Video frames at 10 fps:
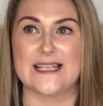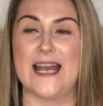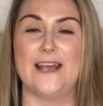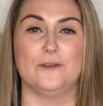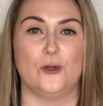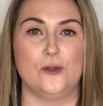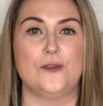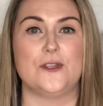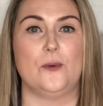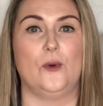and I've
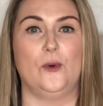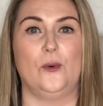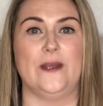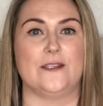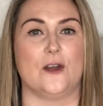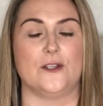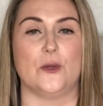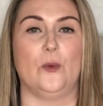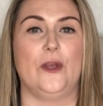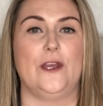also always got a
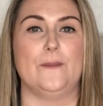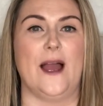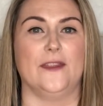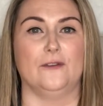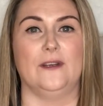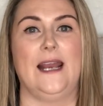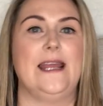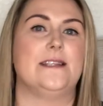word mat that relates